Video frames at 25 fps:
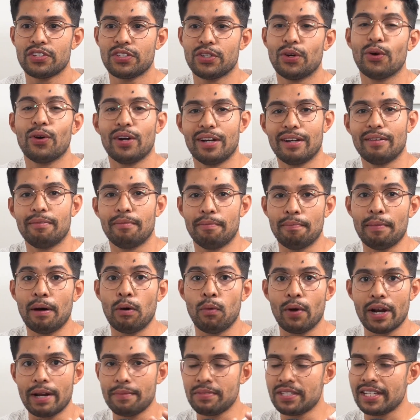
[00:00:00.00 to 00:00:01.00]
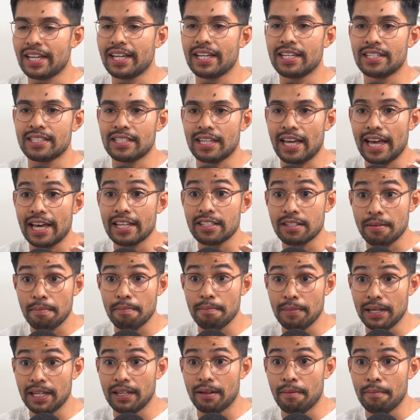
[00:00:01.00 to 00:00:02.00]
So, but what I'm saying is, as a
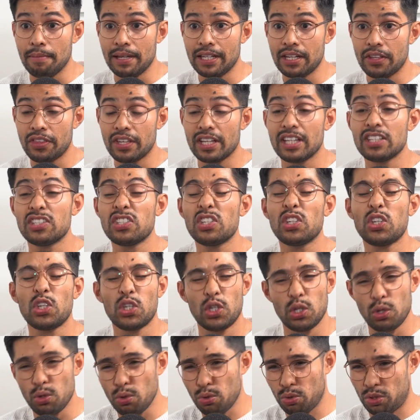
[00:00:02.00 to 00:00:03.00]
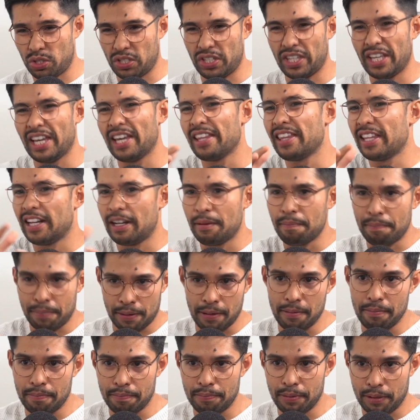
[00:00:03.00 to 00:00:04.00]
media thing, it's huge there. Then it
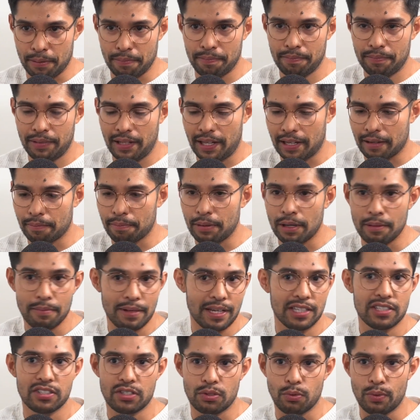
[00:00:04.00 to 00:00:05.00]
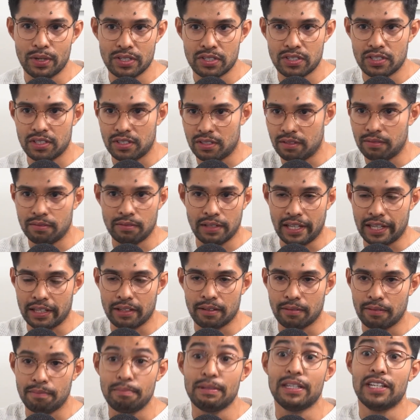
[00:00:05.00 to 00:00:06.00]
permeates the Western
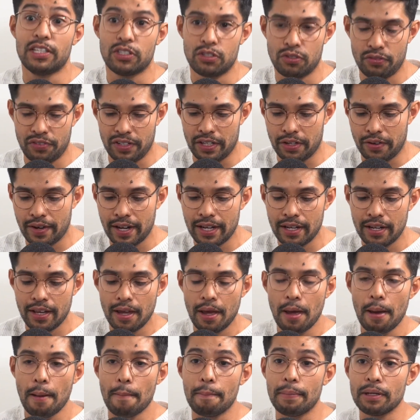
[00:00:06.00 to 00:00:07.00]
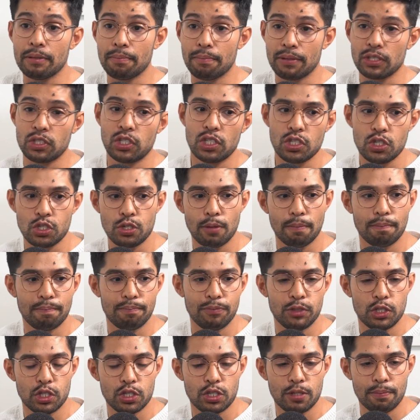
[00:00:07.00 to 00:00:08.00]
media sphere, right? But just
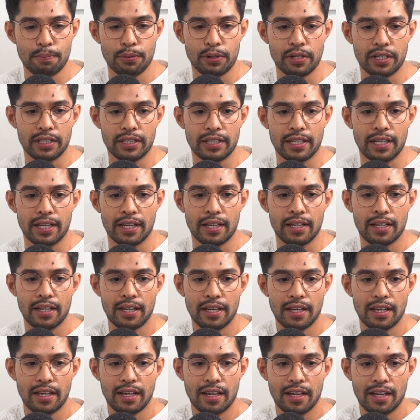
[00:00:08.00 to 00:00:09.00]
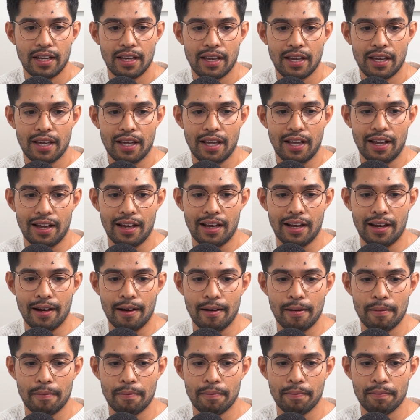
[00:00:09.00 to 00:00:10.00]
to put it there,
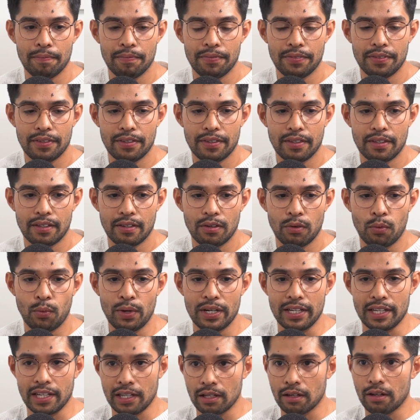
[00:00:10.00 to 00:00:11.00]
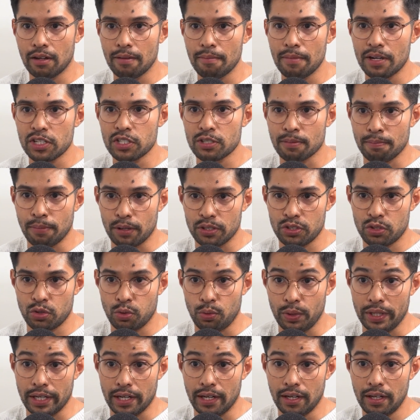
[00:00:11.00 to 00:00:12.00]
when Elon Musk bought
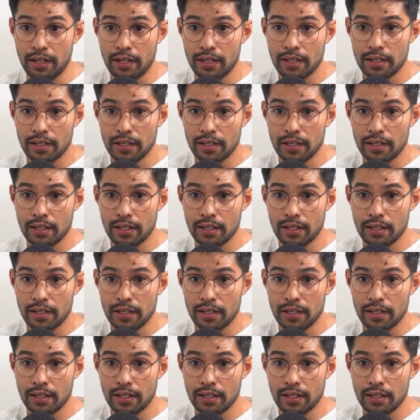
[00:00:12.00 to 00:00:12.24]
Twitter,